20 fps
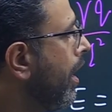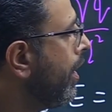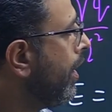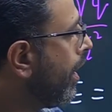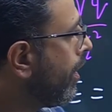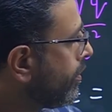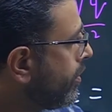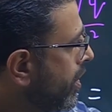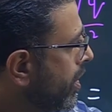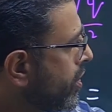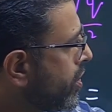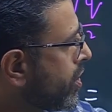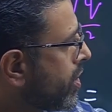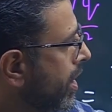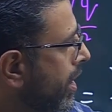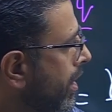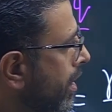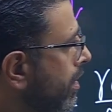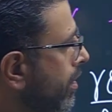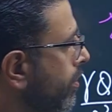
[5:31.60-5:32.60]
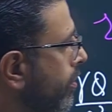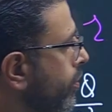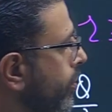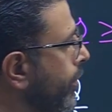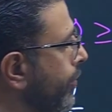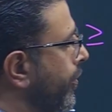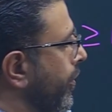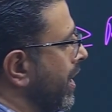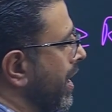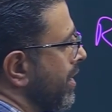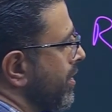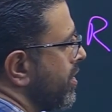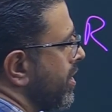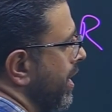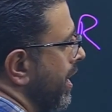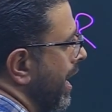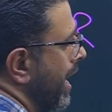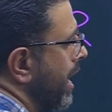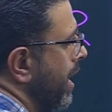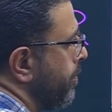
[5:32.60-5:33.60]
Now this shell, if you
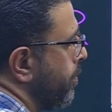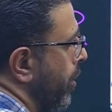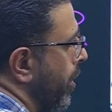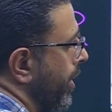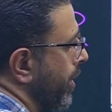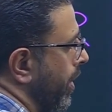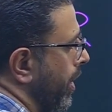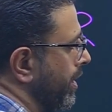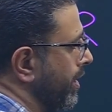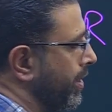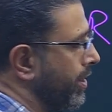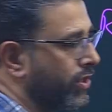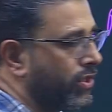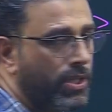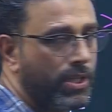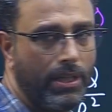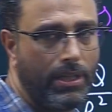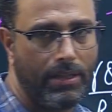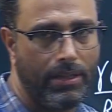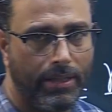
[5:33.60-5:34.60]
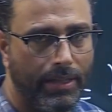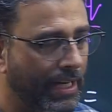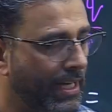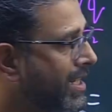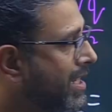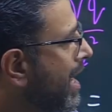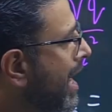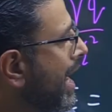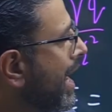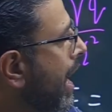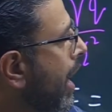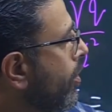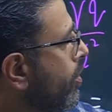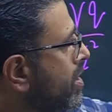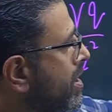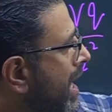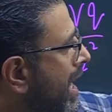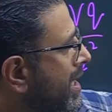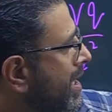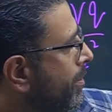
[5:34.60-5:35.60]
consider any point on this shell, is lying
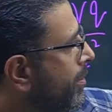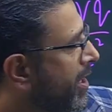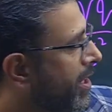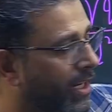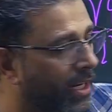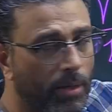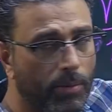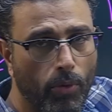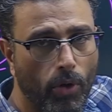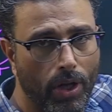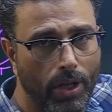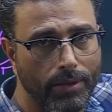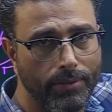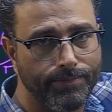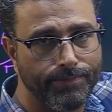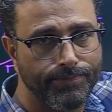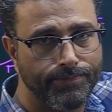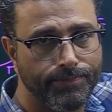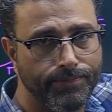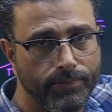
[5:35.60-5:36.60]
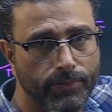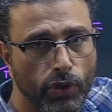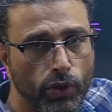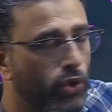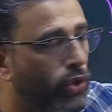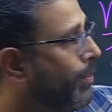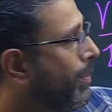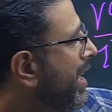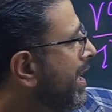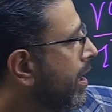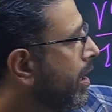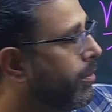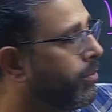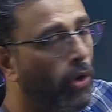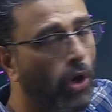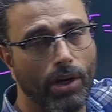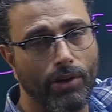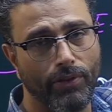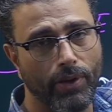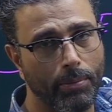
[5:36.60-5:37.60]
outside the metallic ball. So metallic
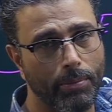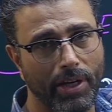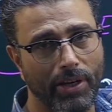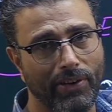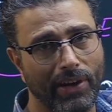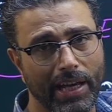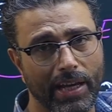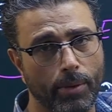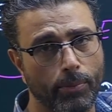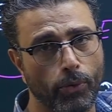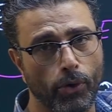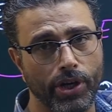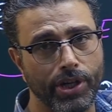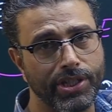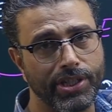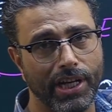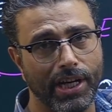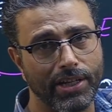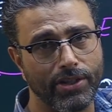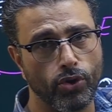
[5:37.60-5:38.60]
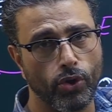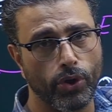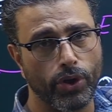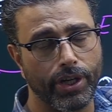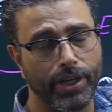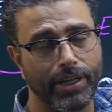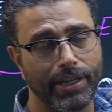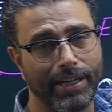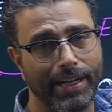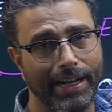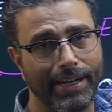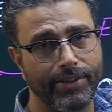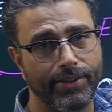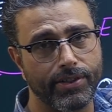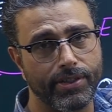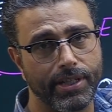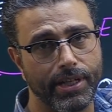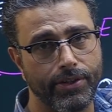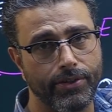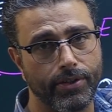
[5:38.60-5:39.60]
ball will behave like a point charge located at
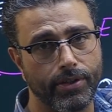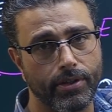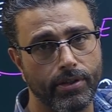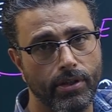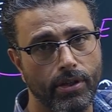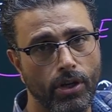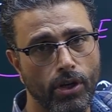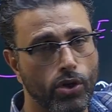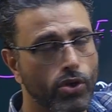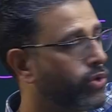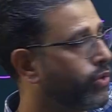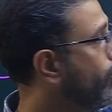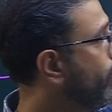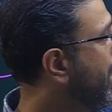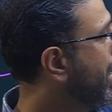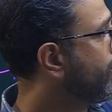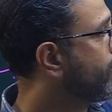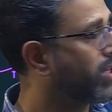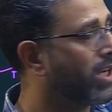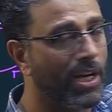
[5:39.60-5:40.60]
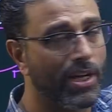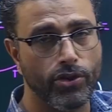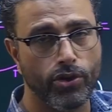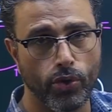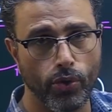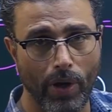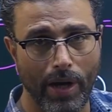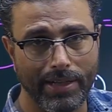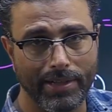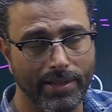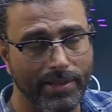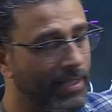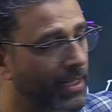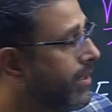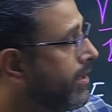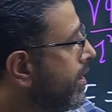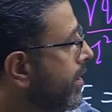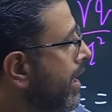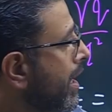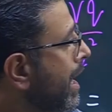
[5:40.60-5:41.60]
its center. So we have charge q at the
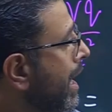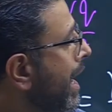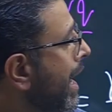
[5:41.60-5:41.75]
center.